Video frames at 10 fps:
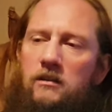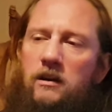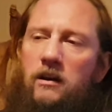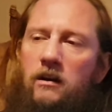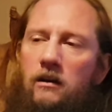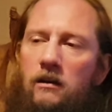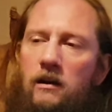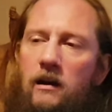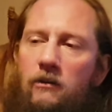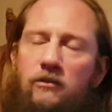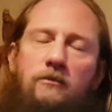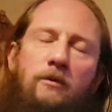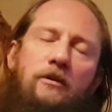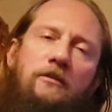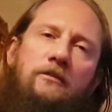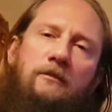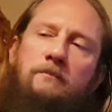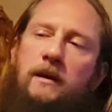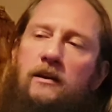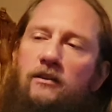how can you put it,
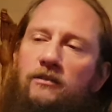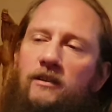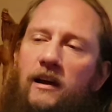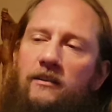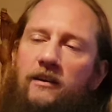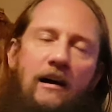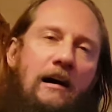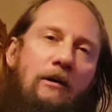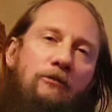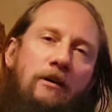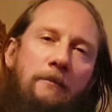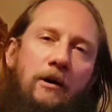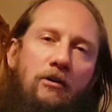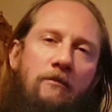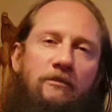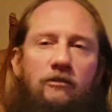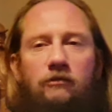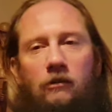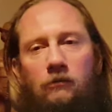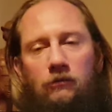beers that are outside my comfort
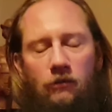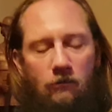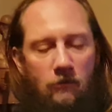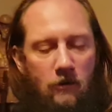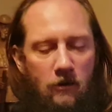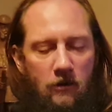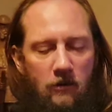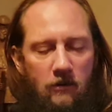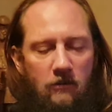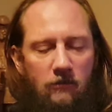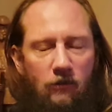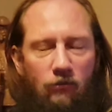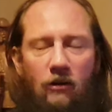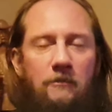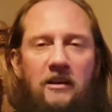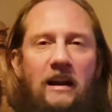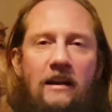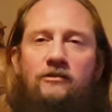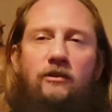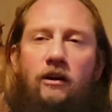zone. So something
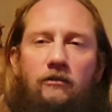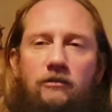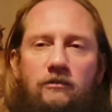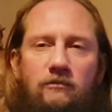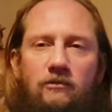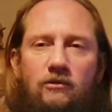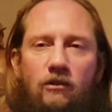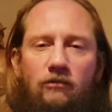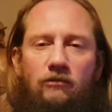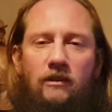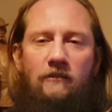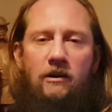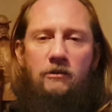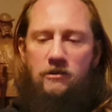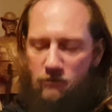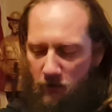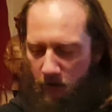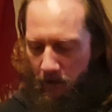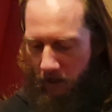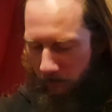that's not just very strong
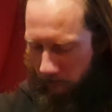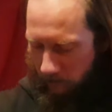beer.